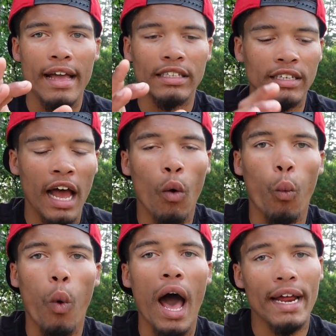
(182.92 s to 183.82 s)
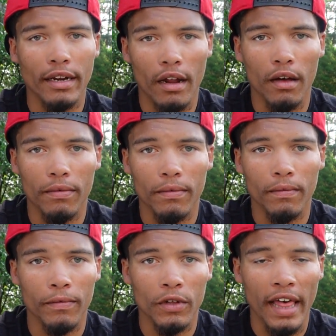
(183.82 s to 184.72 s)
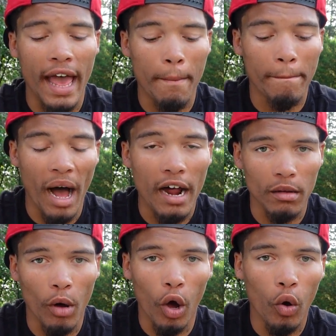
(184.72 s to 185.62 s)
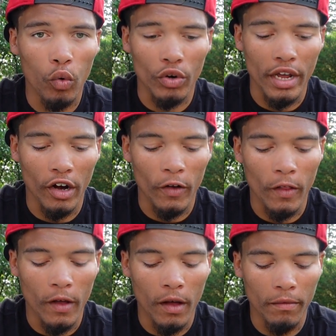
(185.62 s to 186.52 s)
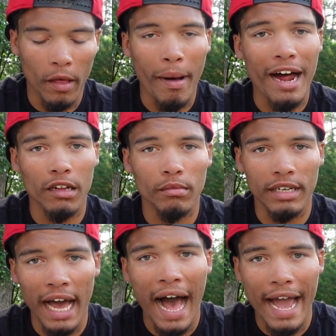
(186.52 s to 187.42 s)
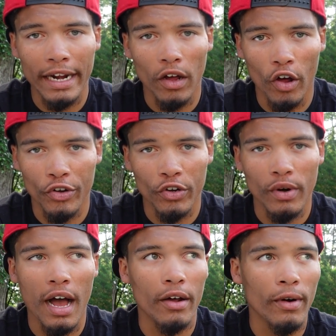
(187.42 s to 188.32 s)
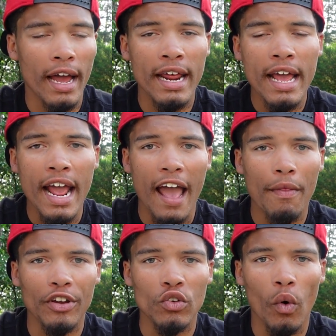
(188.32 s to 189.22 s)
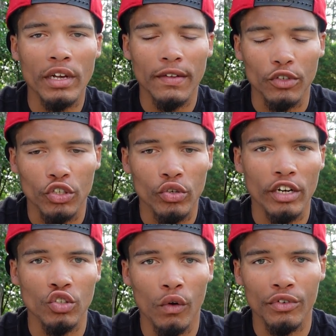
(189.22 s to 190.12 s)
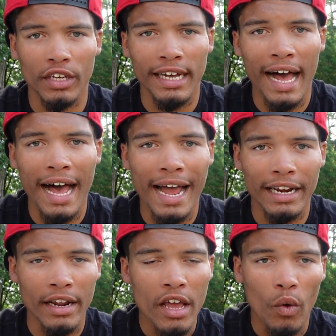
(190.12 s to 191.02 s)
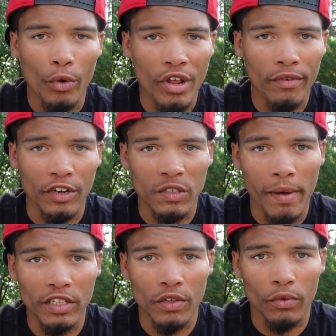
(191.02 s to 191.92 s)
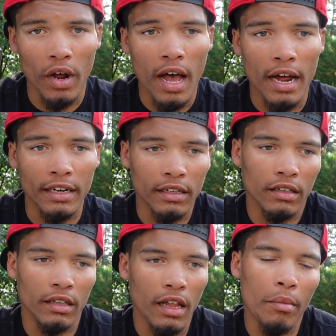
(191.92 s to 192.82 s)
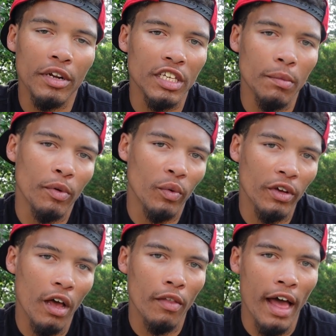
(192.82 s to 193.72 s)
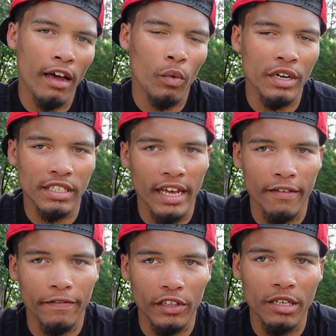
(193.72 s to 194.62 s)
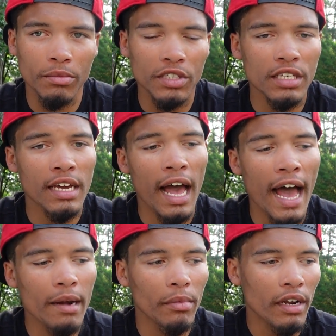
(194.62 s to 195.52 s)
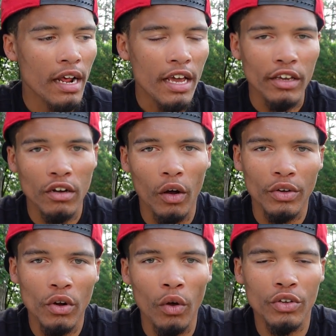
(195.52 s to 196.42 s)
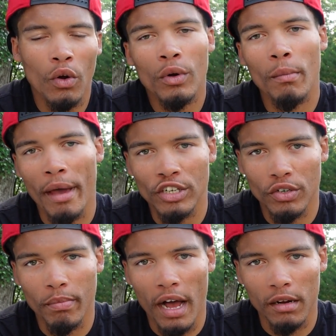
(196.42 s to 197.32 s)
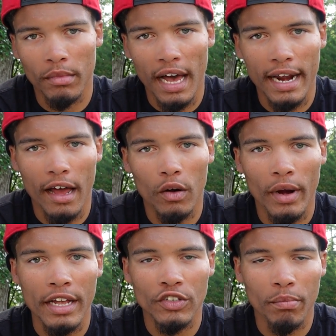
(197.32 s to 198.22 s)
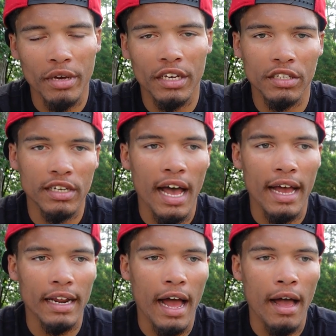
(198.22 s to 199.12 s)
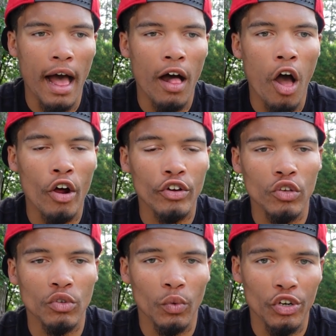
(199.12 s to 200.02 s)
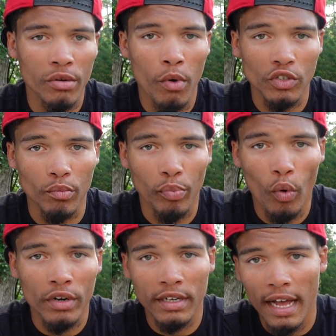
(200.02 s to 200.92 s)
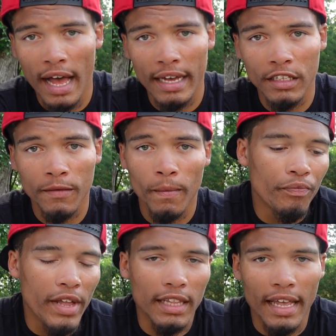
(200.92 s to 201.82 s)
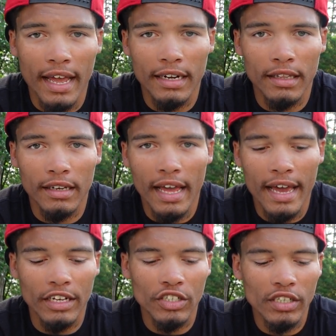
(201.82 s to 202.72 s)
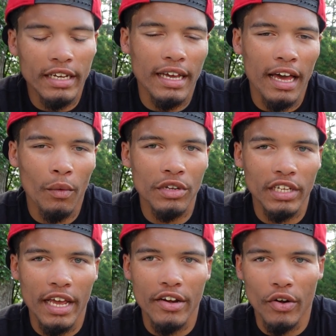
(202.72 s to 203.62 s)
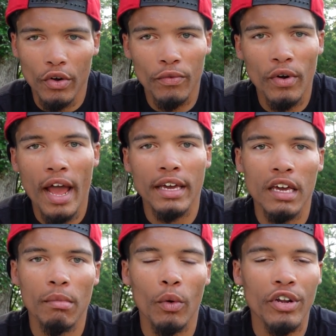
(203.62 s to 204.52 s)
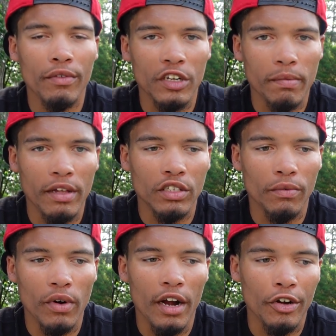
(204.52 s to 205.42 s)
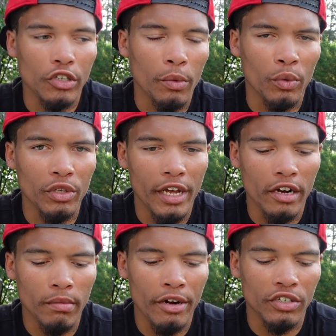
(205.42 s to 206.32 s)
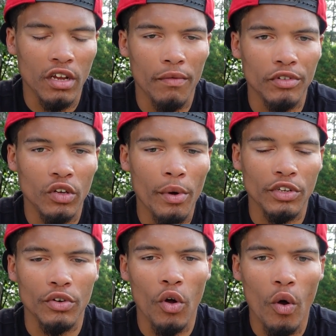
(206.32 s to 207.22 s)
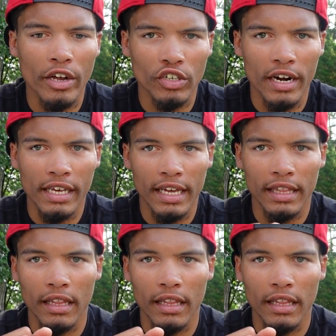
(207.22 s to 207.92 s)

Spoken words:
it's not wide enough for that bottom O-ring or the bottom guide on your rod, right? And then you always have to stretch it over the guide, and when you have an expensive rod, and I'm gonna keep it real, I don't want to say a flimsy guide, but you know, you don't want to bend your bottom guide out, right? Your biggest guide, I'll argue, it's one of your most important guides. At the end of the day, it's just like, I don't want to say nerve-wracking, but when you have an expensive rod and you're someone who really cares about your stuff, it's always annoying trying to get